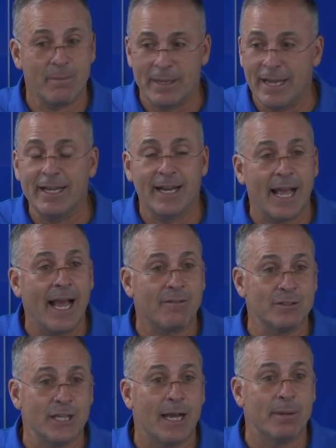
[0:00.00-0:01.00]
I mean, they did a heck
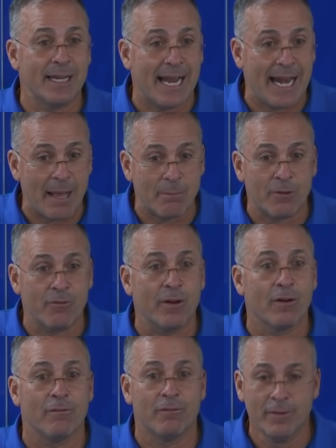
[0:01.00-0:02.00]
of a job in that
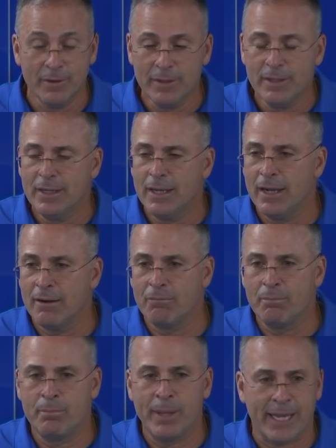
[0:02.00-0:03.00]
atmosphere of of
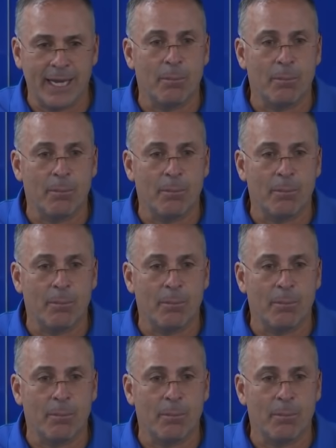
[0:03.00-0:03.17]
picking